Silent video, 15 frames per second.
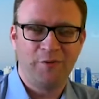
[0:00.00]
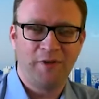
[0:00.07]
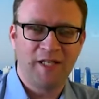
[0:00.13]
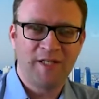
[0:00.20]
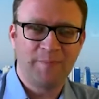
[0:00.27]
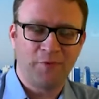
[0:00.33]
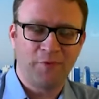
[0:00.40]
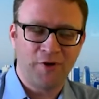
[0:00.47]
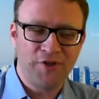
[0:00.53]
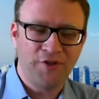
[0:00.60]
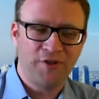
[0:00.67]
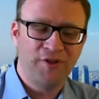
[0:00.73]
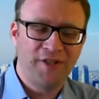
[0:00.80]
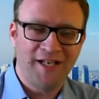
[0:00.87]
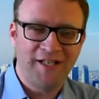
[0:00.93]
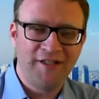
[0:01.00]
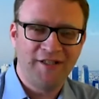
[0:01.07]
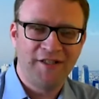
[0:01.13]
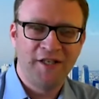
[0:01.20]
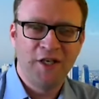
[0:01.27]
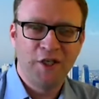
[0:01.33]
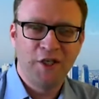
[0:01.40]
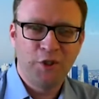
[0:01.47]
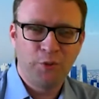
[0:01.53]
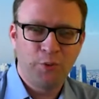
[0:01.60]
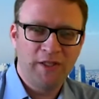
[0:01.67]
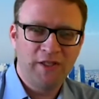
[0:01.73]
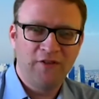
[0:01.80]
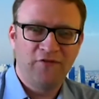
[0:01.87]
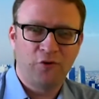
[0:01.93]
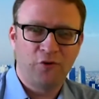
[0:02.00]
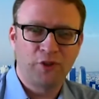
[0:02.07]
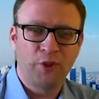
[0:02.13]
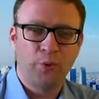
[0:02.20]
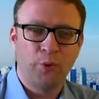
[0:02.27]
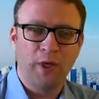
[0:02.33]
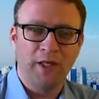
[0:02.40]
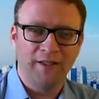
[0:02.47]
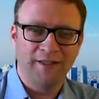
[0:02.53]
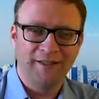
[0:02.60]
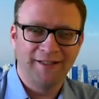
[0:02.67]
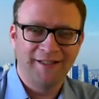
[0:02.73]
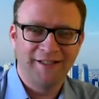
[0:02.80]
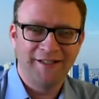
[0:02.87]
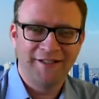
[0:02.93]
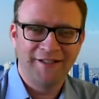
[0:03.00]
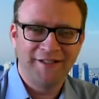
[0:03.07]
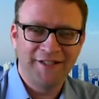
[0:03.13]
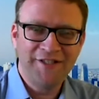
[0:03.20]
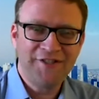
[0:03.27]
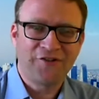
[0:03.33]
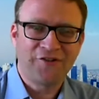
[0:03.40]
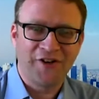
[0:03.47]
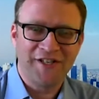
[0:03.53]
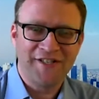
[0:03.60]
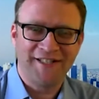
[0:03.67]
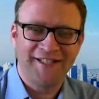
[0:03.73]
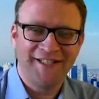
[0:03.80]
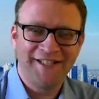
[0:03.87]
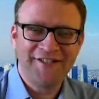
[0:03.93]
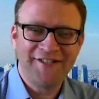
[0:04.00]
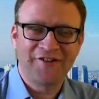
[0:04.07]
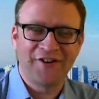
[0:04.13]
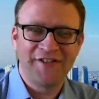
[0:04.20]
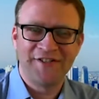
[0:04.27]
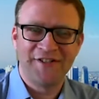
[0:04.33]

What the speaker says: expiration date 2041. It's crazy. It's a crazy